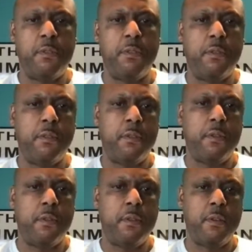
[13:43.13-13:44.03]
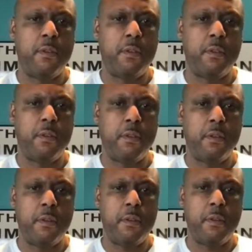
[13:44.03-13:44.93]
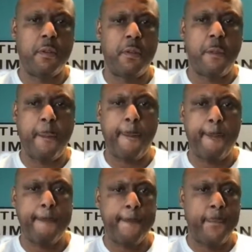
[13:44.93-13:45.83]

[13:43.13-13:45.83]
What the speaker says: Nothing is said.